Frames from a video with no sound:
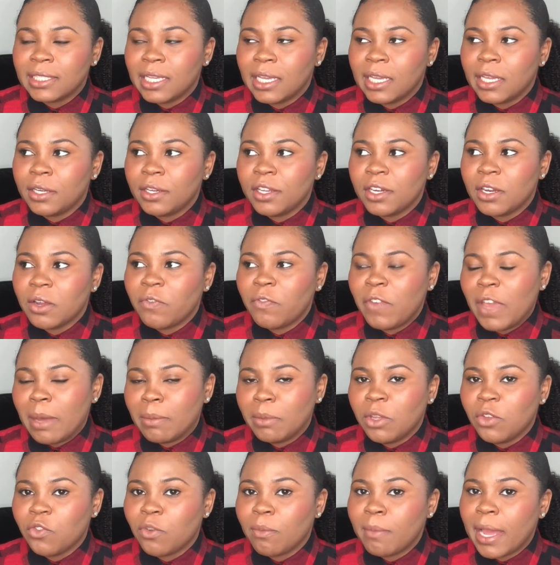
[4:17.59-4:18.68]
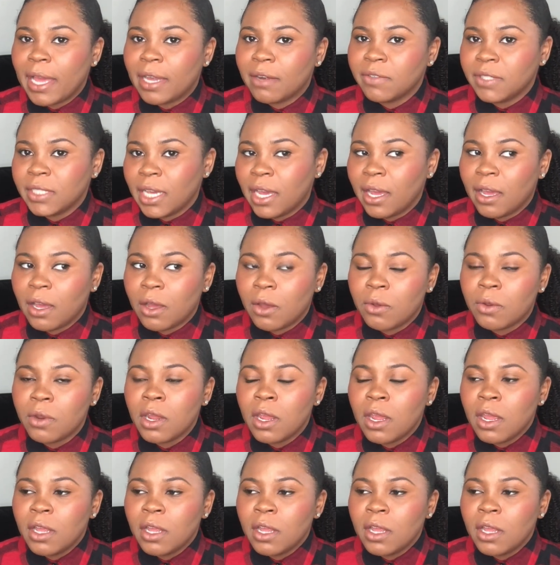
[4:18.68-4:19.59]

and families from out of town